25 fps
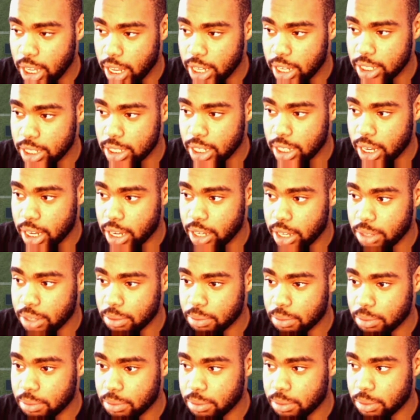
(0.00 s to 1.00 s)
inside,
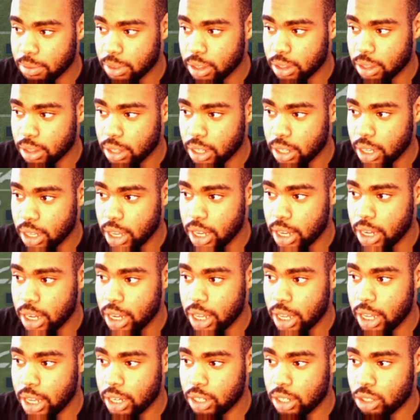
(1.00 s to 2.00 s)
and
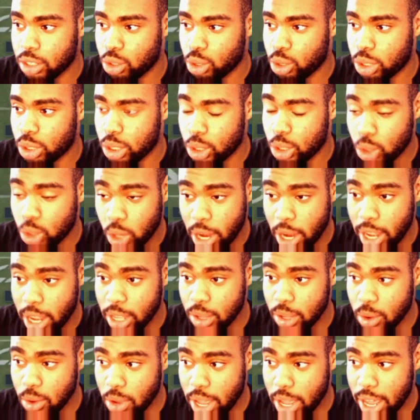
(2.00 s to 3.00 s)
then
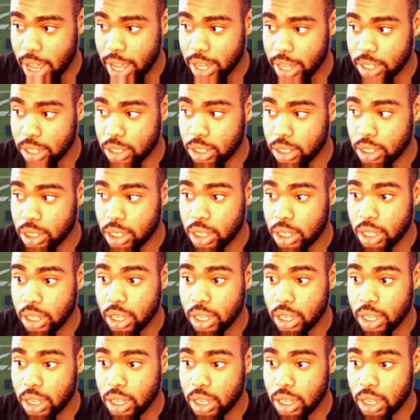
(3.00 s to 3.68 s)
triangle X,